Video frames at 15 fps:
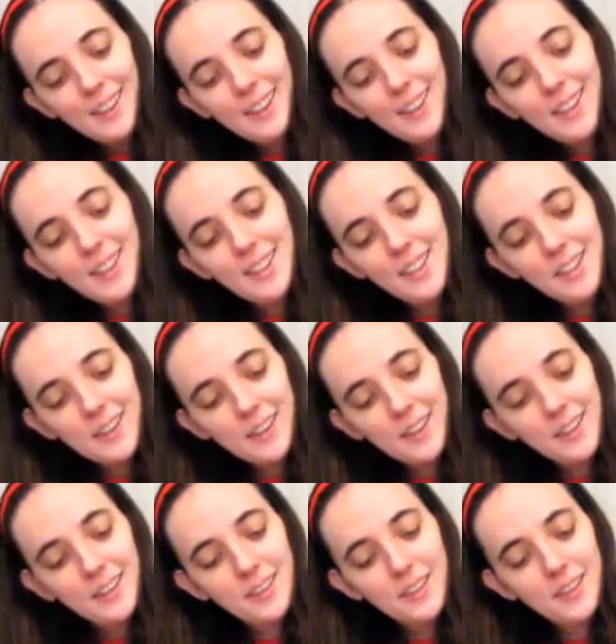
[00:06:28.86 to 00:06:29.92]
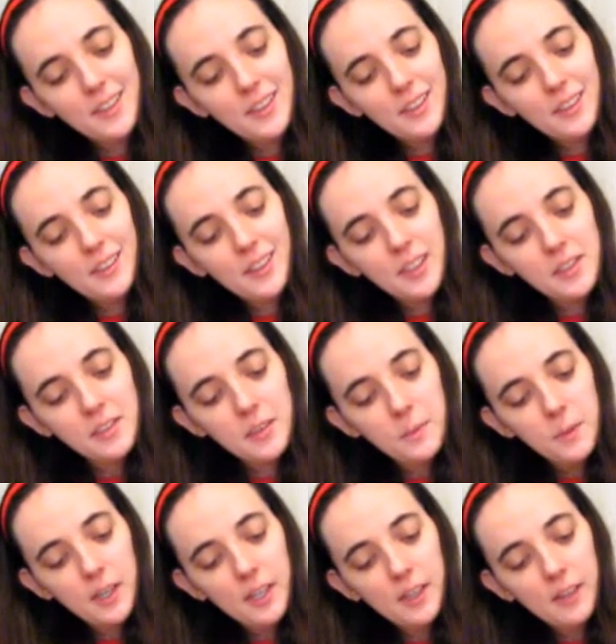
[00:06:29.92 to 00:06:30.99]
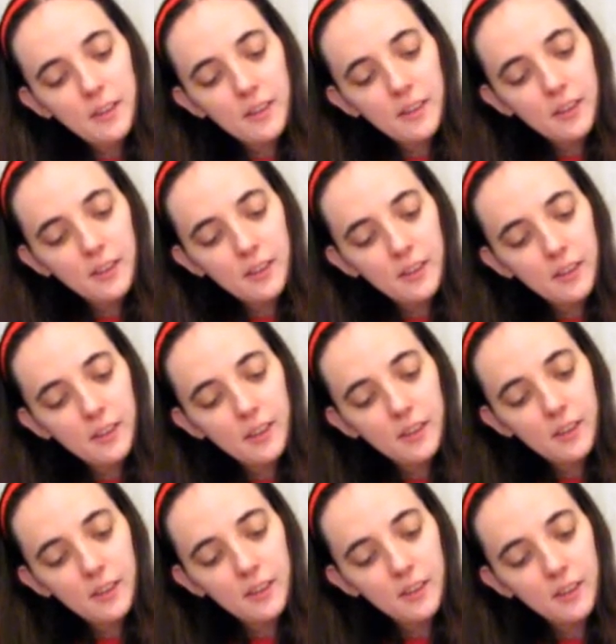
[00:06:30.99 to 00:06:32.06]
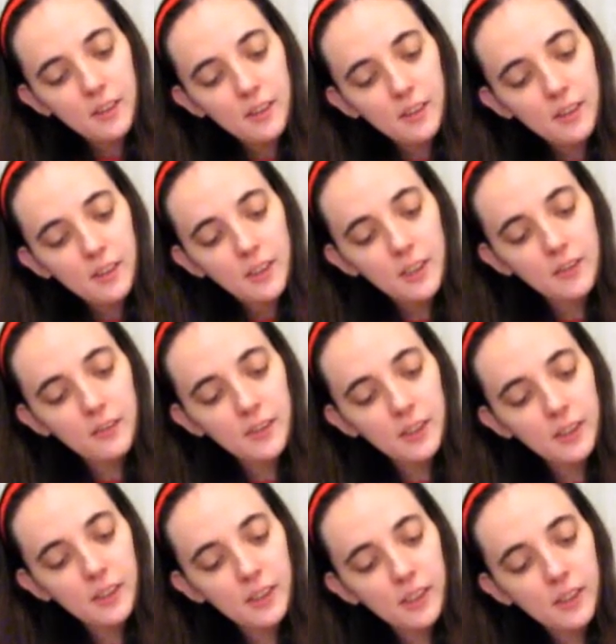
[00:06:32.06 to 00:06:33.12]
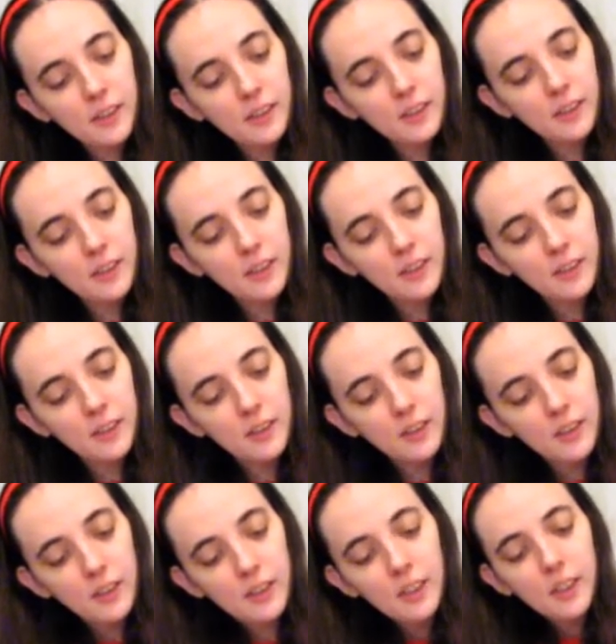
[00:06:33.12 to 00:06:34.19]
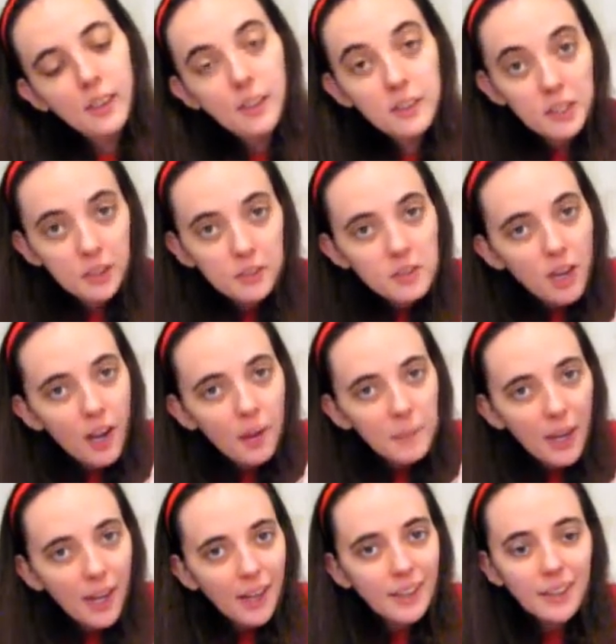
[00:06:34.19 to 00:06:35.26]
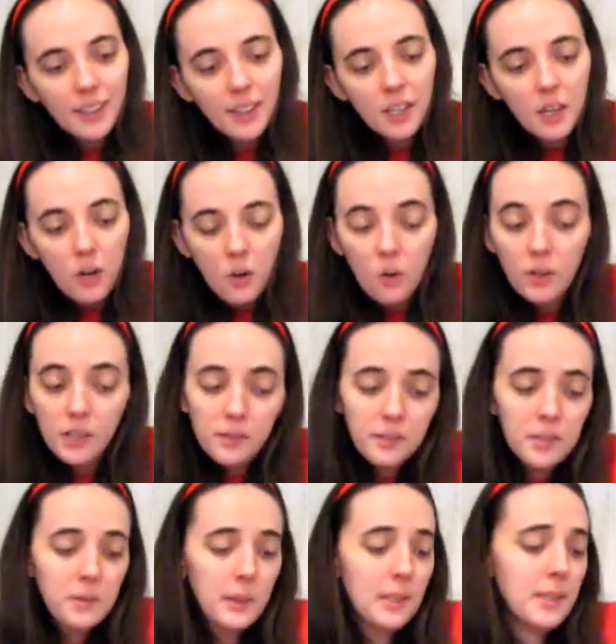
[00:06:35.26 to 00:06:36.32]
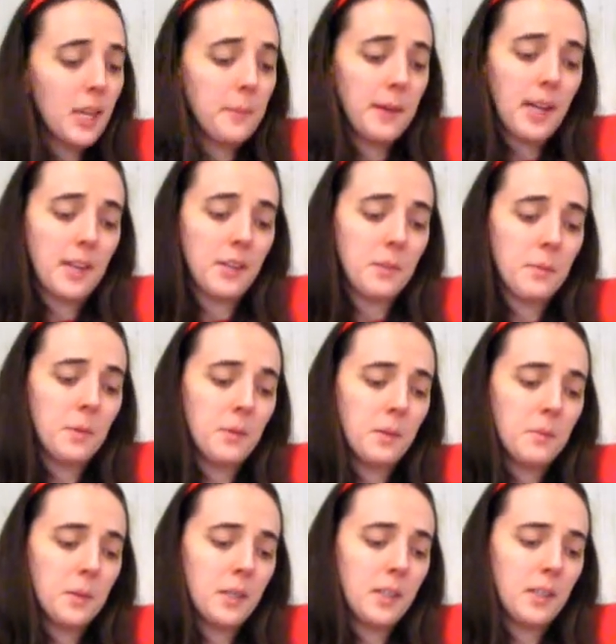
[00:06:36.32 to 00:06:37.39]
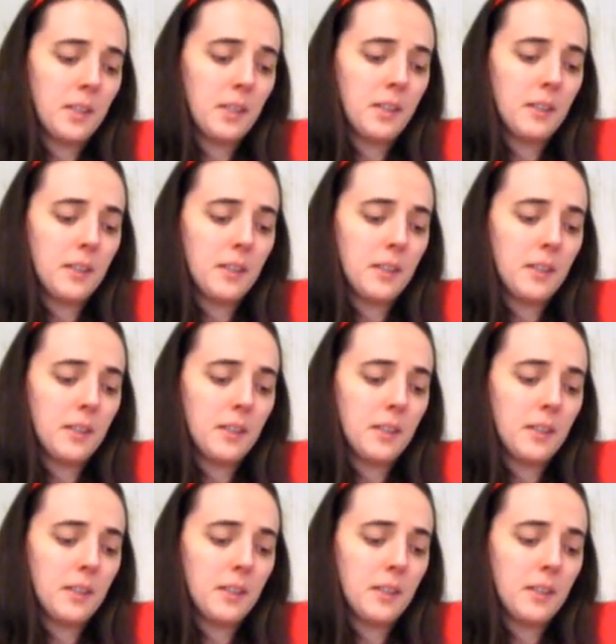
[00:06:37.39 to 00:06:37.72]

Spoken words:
And then you're going to do a square and fill it in. This little top hat. Or you could do any type of hat you wanted, really.